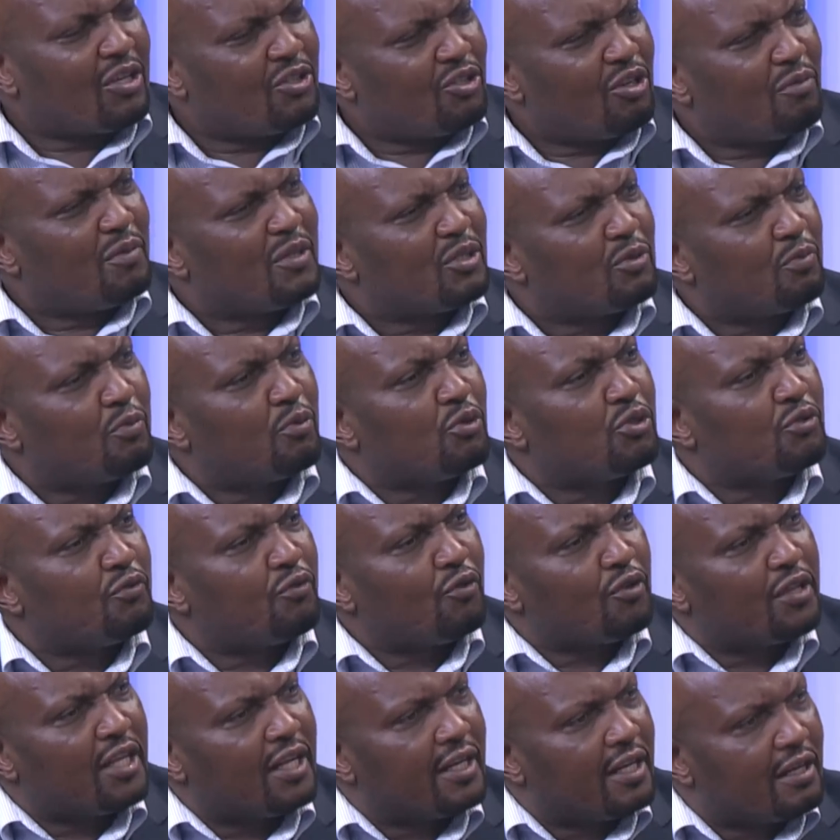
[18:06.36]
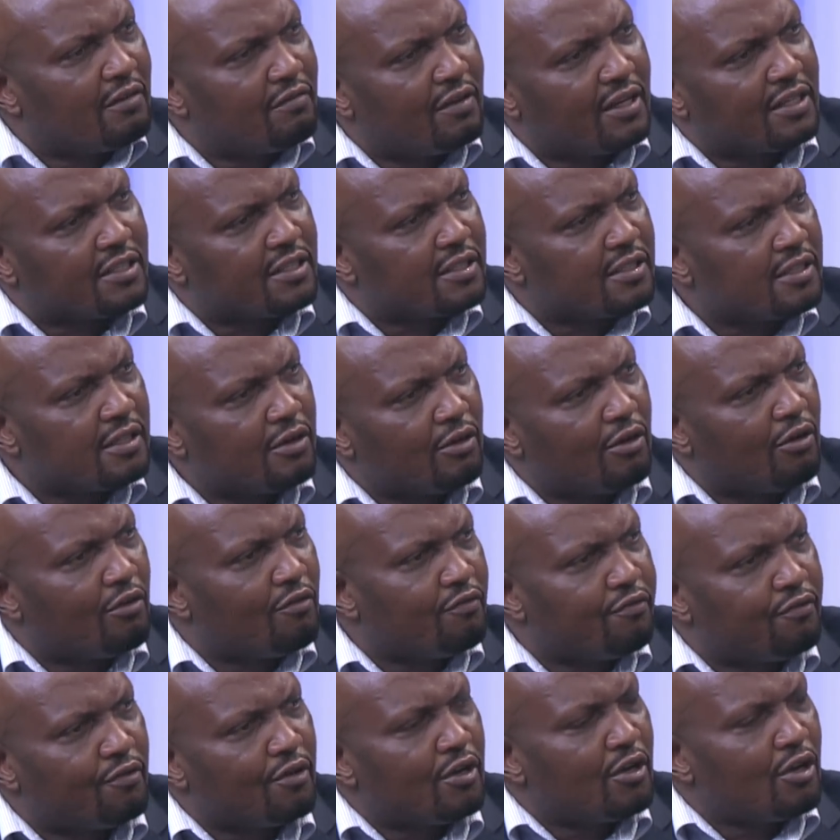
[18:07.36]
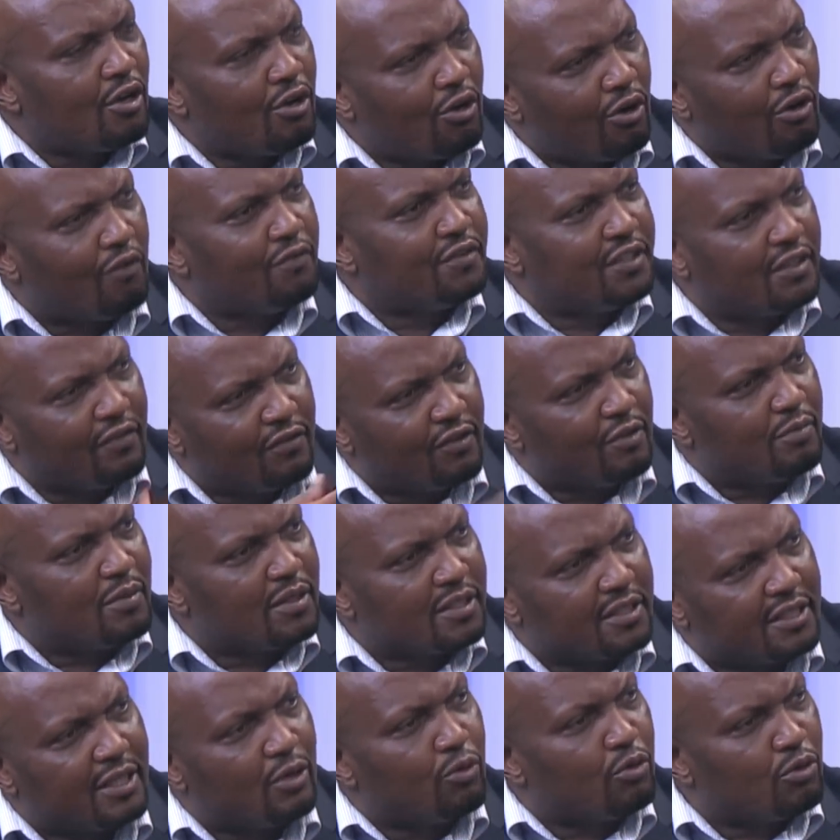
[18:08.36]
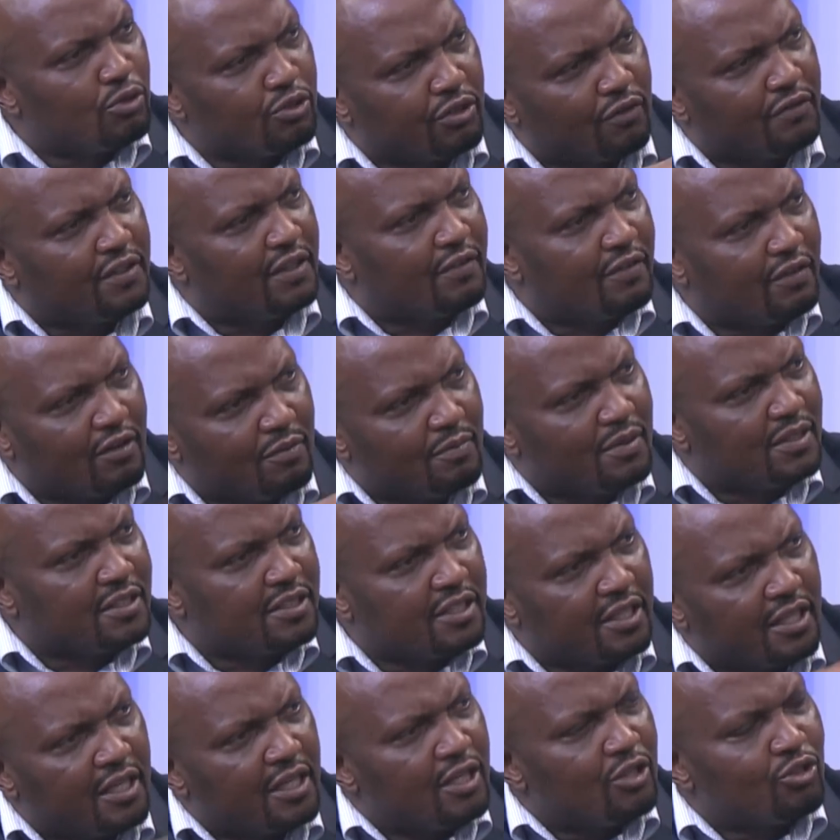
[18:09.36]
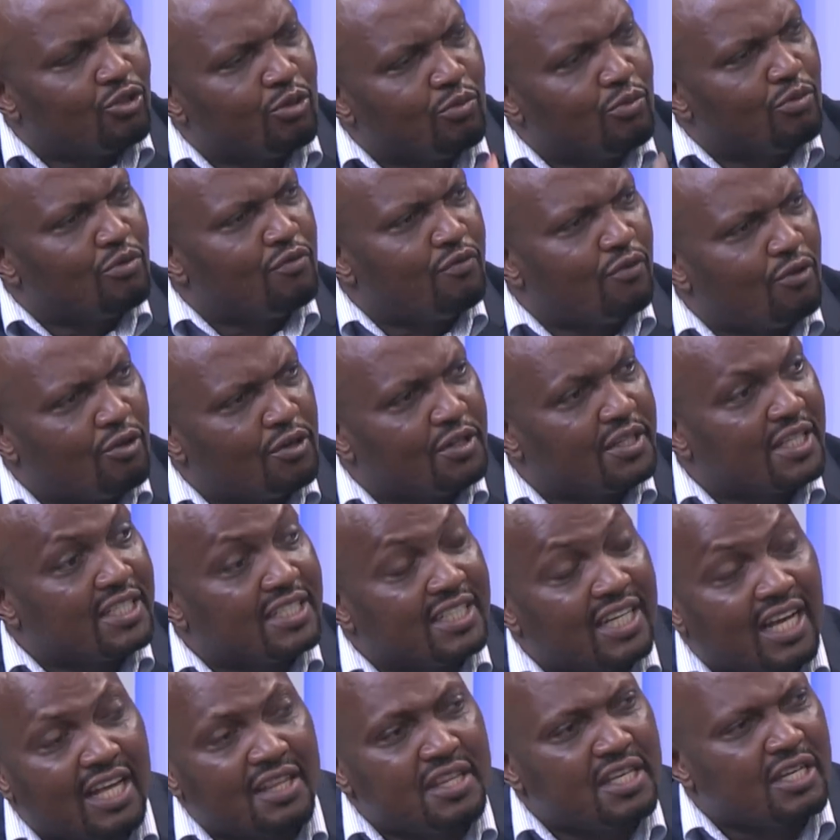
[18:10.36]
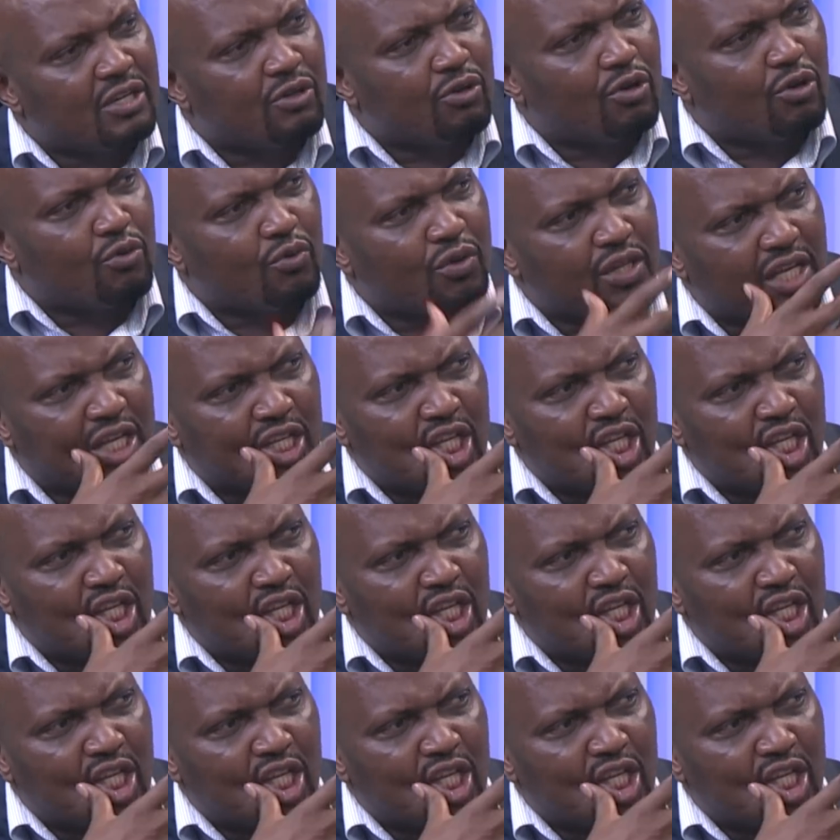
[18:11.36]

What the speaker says: job is to push for the levers of development, the wheels of development to move on. There's nothing wrong with that.